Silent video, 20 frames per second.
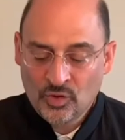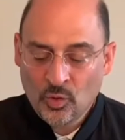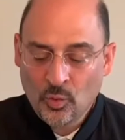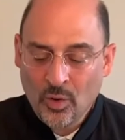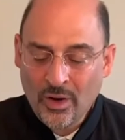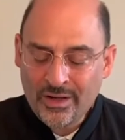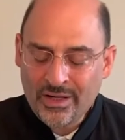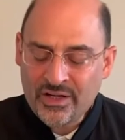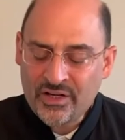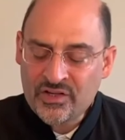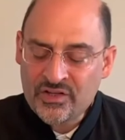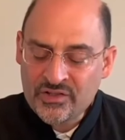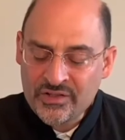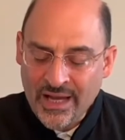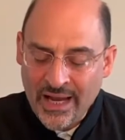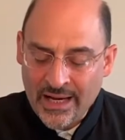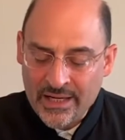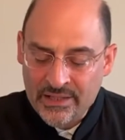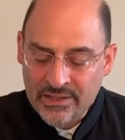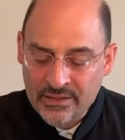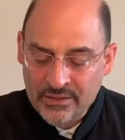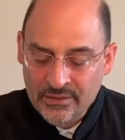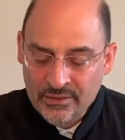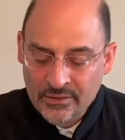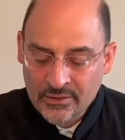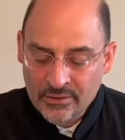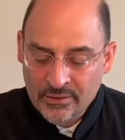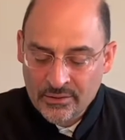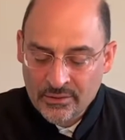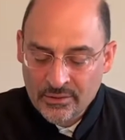to what extent
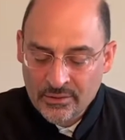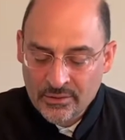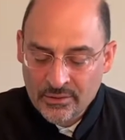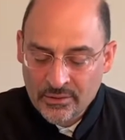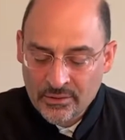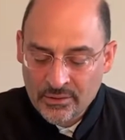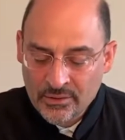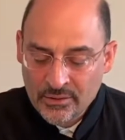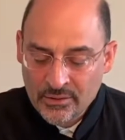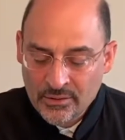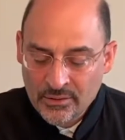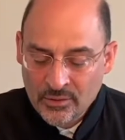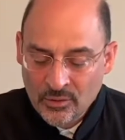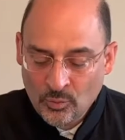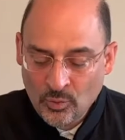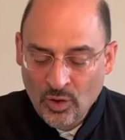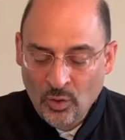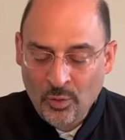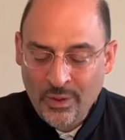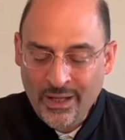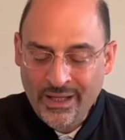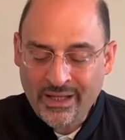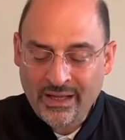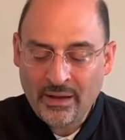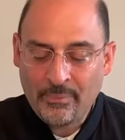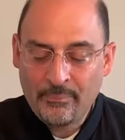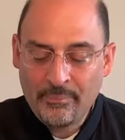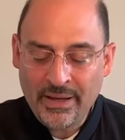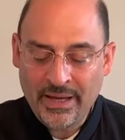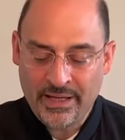will we
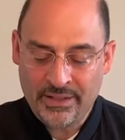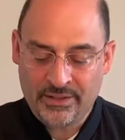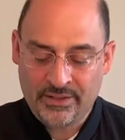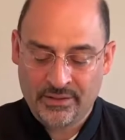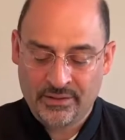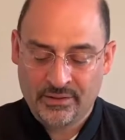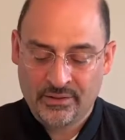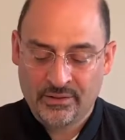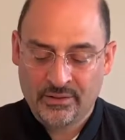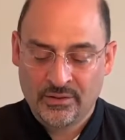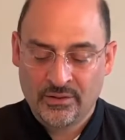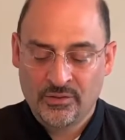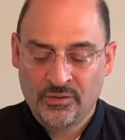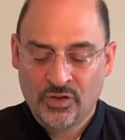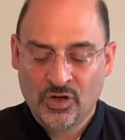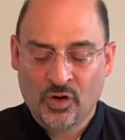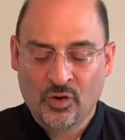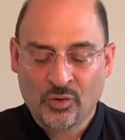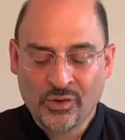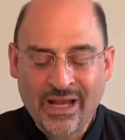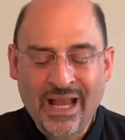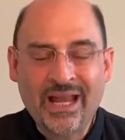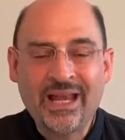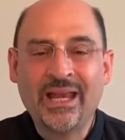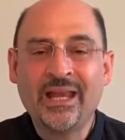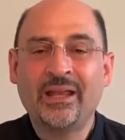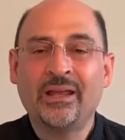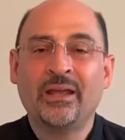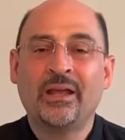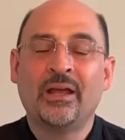commit to
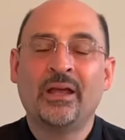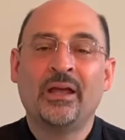creating